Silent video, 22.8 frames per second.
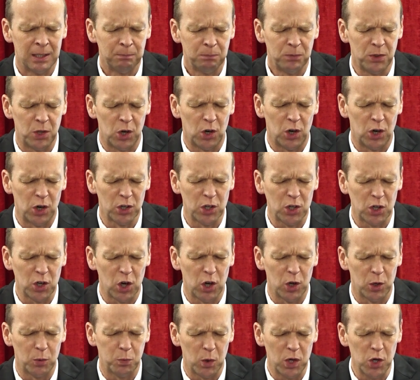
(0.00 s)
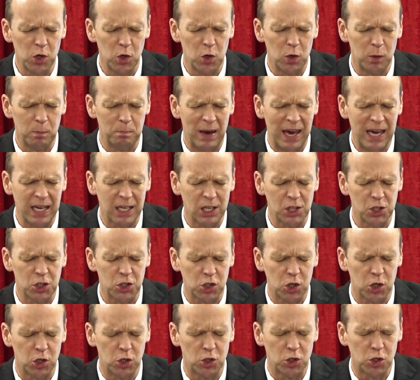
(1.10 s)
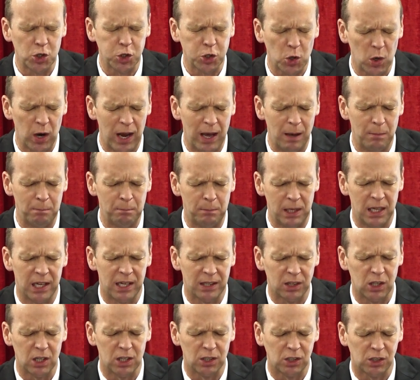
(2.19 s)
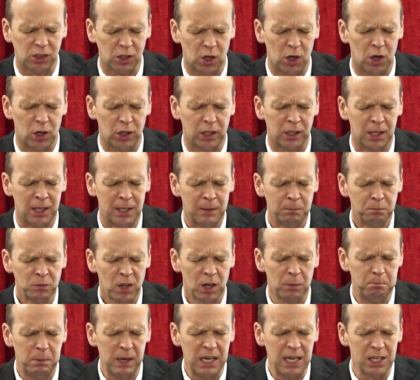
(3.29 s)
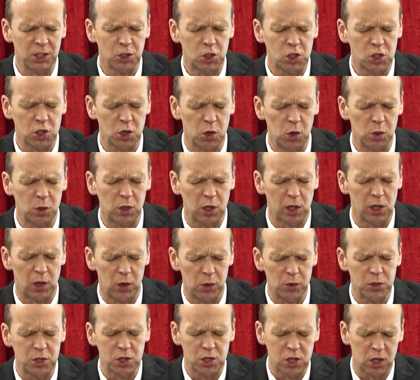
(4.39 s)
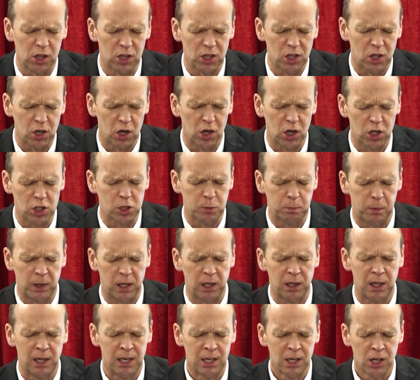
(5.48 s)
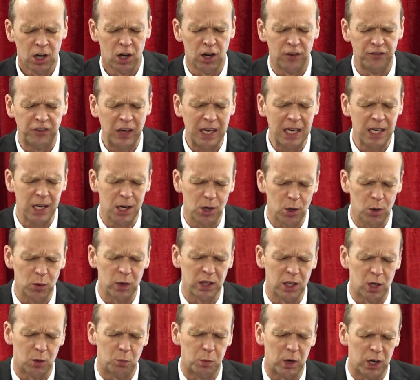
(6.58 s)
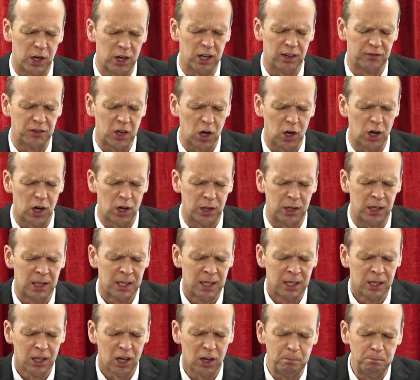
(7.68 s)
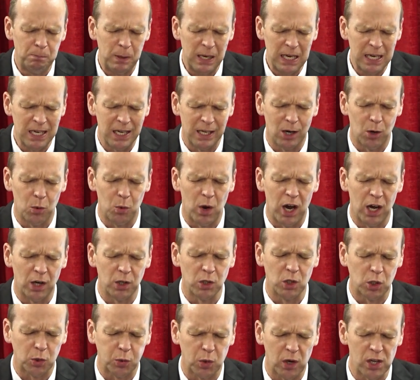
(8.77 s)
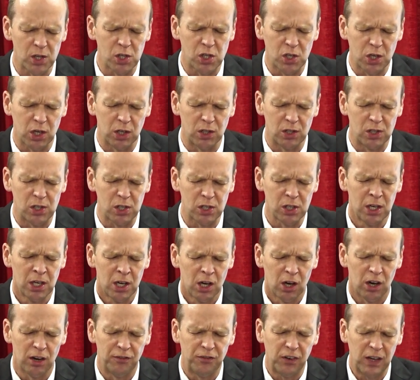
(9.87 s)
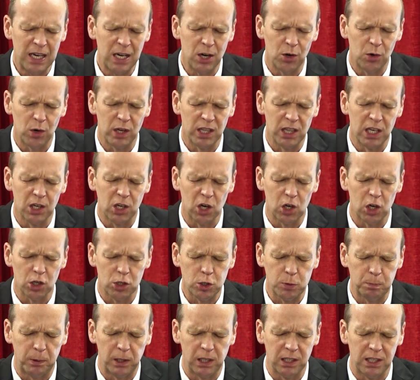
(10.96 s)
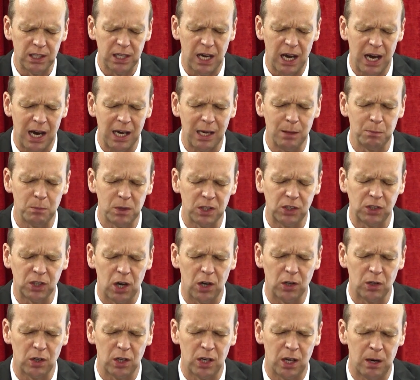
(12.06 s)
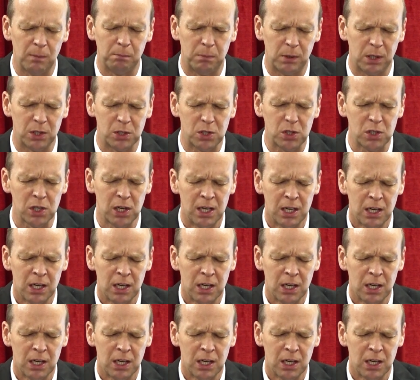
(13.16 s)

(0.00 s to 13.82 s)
Lord God, will you make us to tremble at the thought of being so close to the gospel, of hearing the word of God, of being around Christians, of hearing the gospel time without numbers